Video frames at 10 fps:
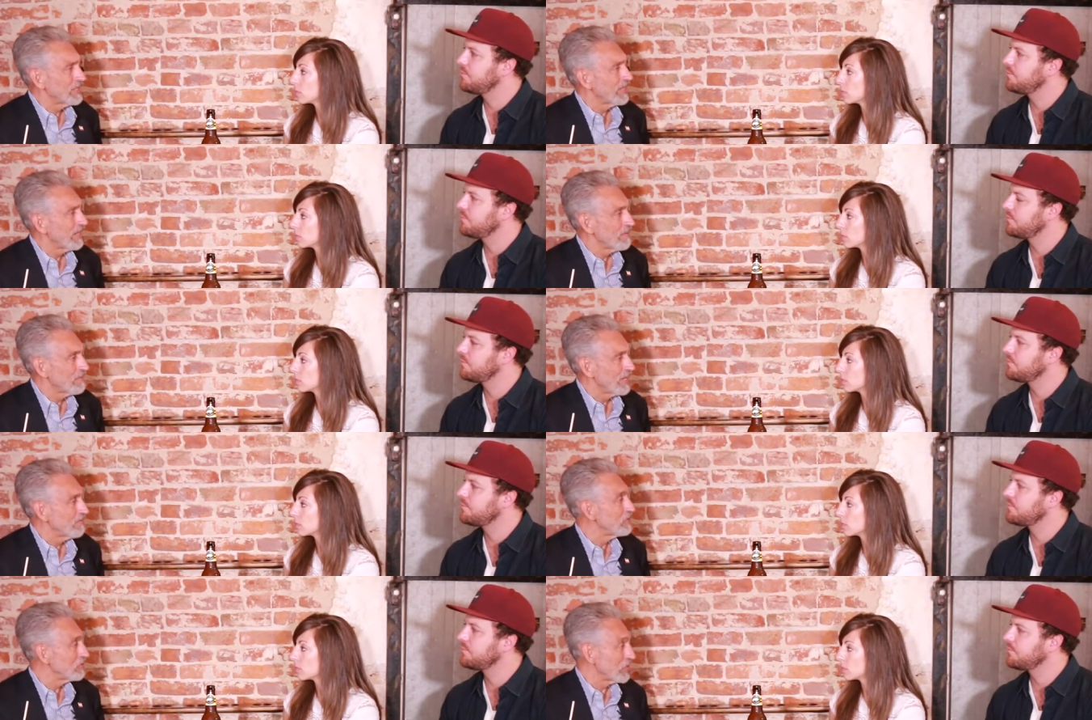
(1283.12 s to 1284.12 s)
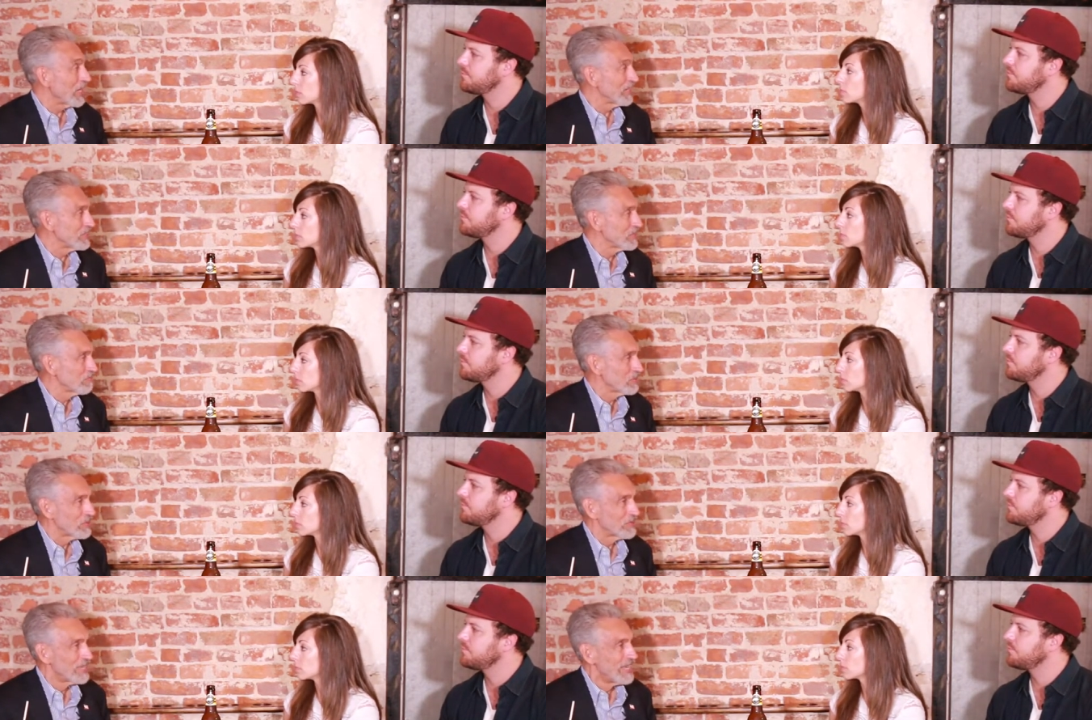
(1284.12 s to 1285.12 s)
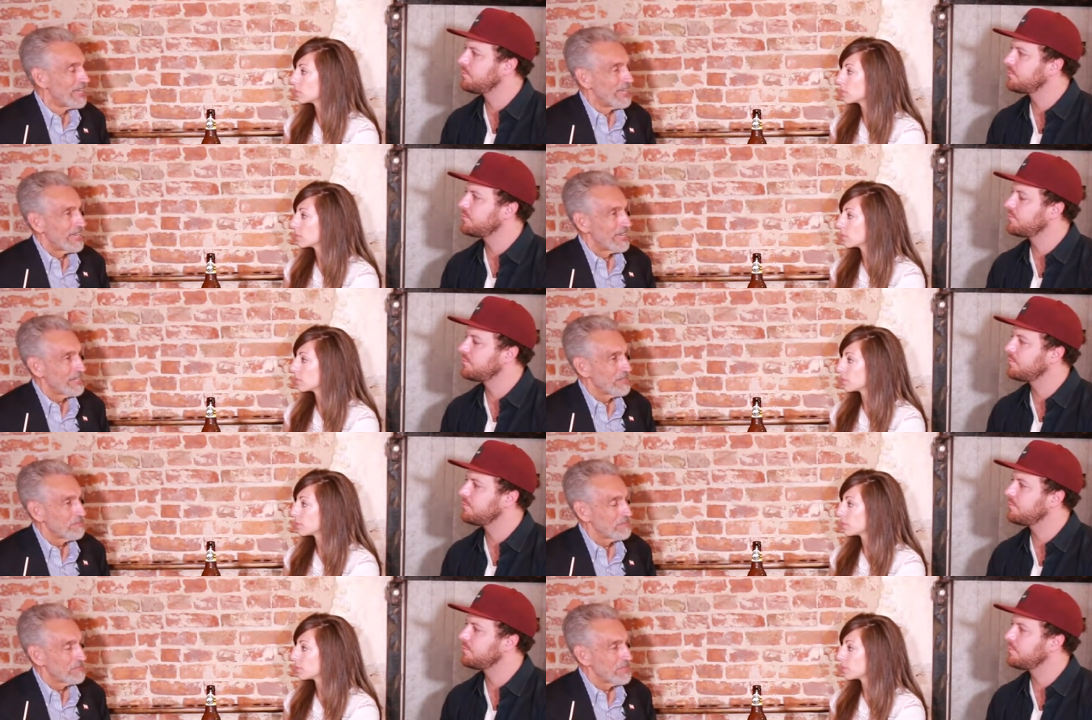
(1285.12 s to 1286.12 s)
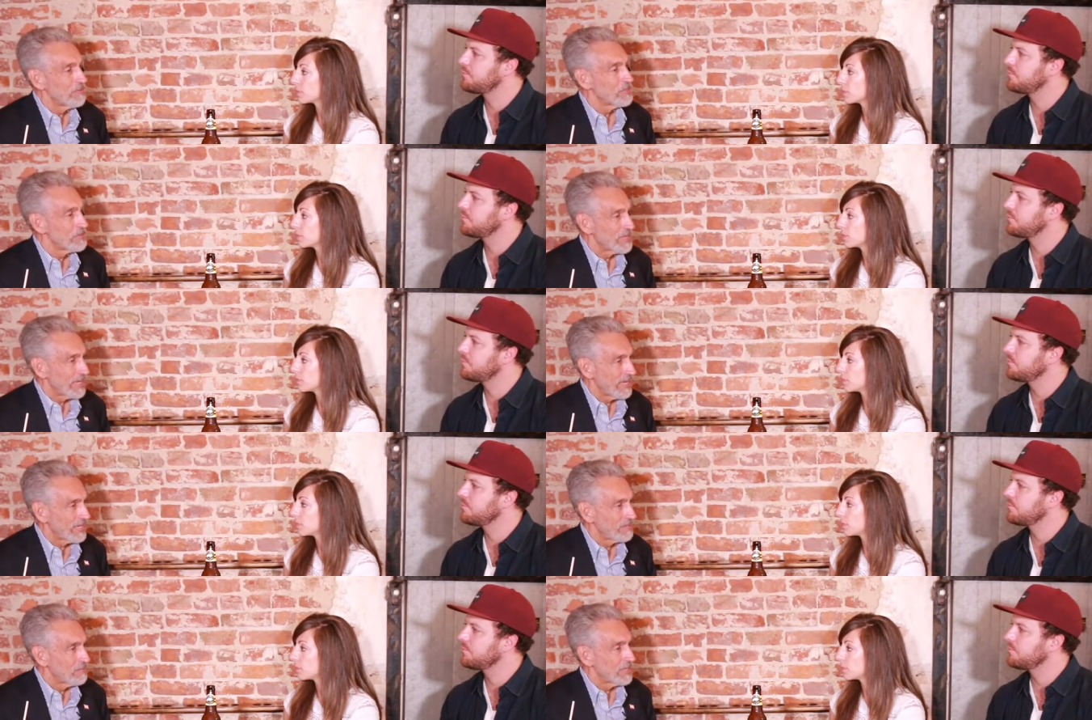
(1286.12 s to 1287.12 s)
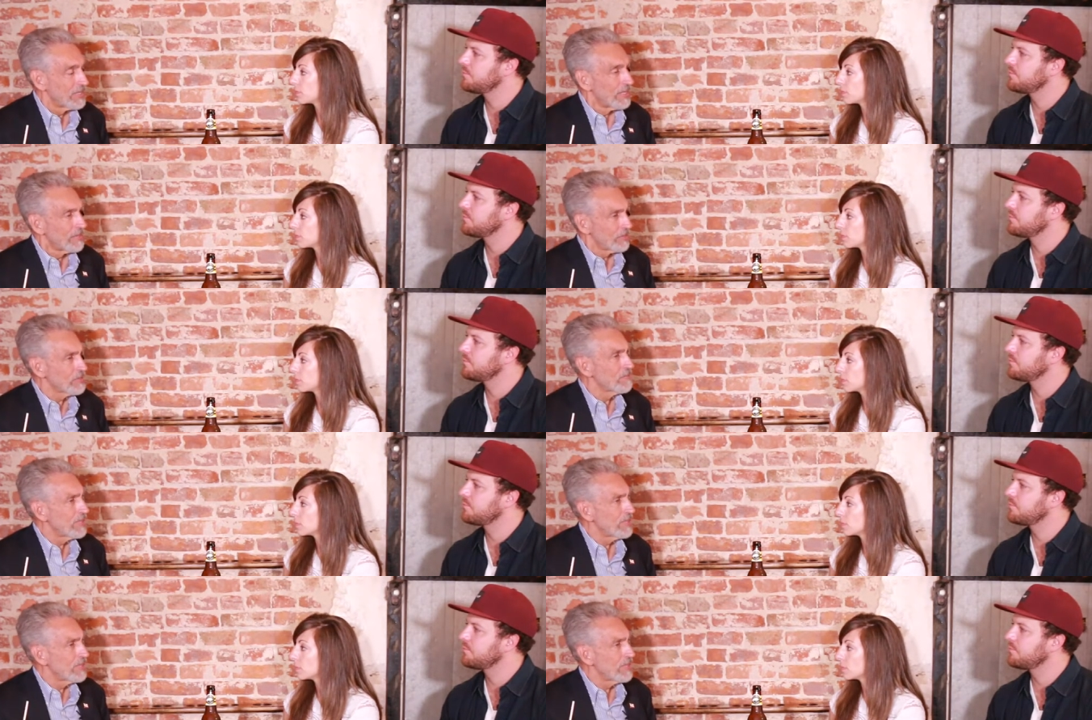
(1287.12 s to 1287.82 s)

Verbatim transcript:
Speaker 1: to get up and have a new challenge. So uh, never do that. But there's some